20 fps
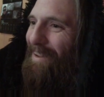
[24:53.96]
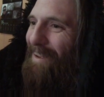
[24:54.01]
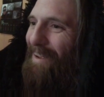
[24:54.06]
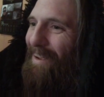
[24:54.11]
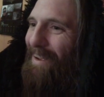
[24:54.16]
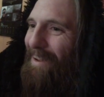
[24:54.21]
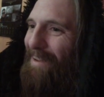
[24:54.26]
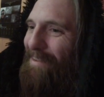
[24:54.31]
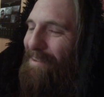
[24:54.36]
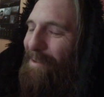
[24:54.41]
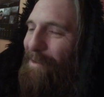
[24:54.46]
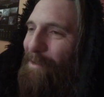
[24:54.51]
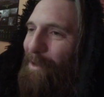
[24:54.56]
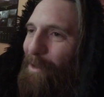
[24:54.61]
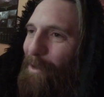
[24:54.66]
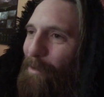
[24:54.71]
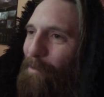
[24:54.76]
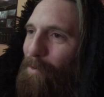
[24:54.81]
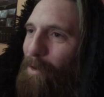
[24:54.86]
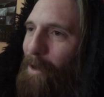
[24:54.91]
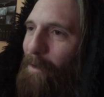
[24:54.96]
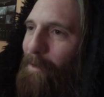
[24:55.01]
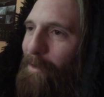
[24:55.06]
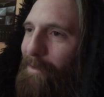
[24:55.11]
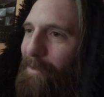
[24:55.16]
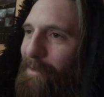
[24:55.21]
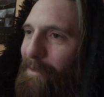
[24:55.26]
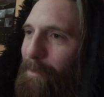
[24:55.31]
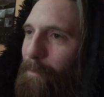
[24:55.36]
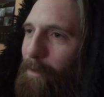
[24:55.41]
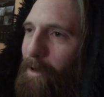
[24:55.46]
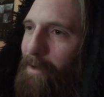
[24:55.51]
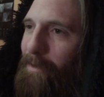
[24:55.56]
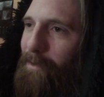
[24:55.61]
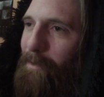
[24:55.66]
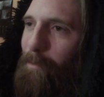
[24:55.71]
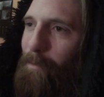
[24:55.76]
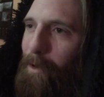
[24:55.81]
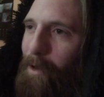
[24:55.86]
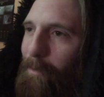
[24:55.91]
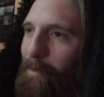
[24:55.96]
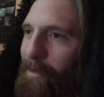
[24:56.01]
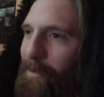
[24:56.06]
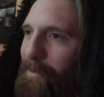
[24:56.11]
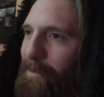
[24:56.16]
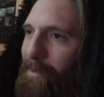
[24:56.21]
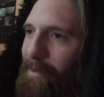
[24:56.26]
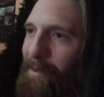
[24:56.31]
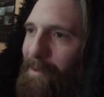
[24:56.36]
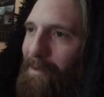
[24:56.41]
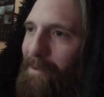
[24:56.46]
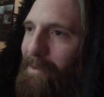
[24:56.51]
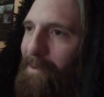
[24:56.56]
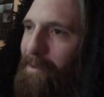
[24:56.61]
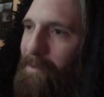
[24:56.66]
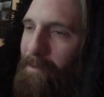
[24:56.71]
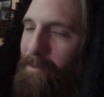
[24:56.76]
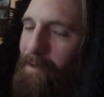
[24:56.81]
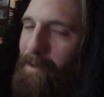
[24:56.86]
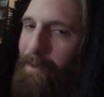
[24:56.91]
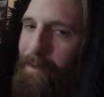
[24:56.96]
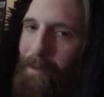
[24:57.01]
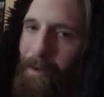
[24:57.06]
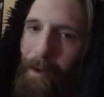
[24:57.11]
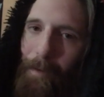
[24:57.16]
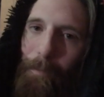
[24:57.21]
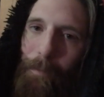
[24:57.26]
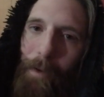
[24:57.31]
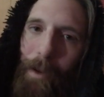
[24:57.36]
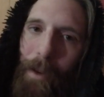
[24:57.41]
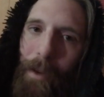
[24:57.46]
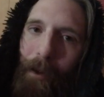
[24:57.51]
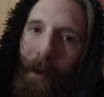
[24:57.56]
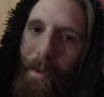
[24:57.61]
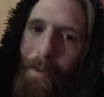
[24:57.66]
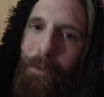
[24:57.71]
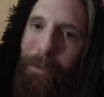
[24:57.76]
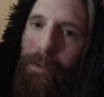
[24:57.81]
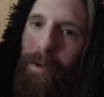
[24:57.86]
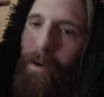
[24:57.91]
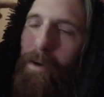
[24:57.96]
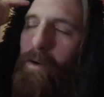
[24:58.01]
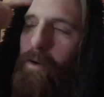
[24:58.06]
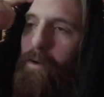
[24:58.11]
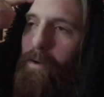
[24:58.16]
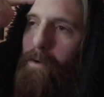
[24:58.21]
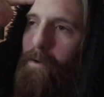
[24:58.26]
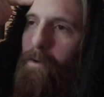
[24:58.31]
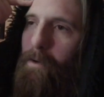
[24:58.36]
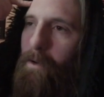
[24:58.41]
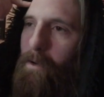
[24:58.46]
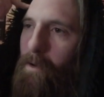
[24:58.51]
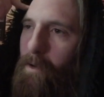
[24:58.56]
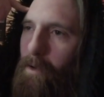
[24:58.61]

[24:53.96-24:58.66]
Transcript: it's such a good premise. It's a wasted premise, and it's dumb. So